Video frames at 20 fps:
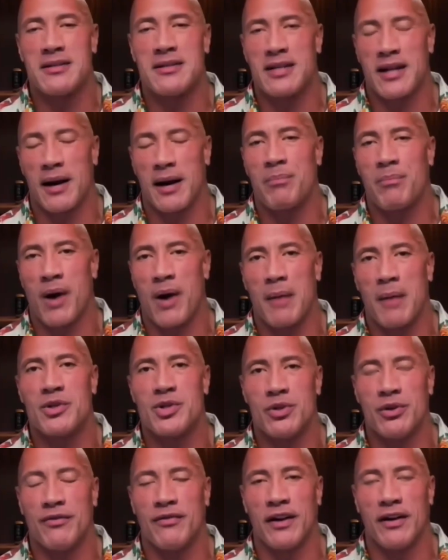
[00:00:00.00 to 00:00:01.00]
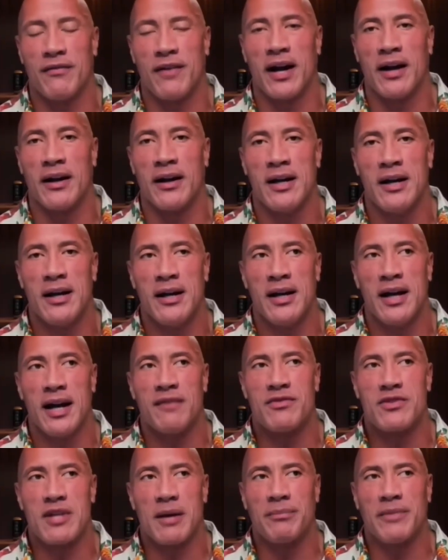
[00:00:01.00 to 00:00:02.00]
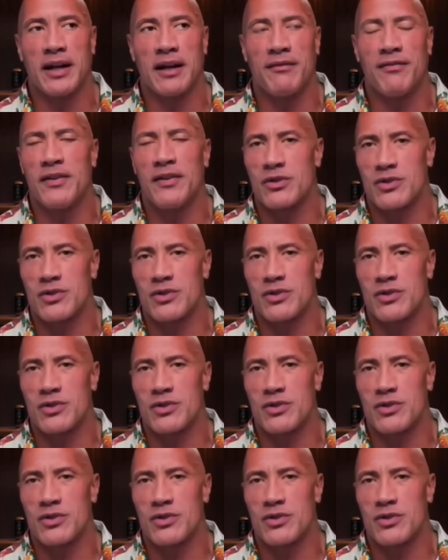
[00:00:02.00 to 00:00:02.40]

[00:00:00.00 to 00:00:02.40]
but I said, I promise you, if, if I... If something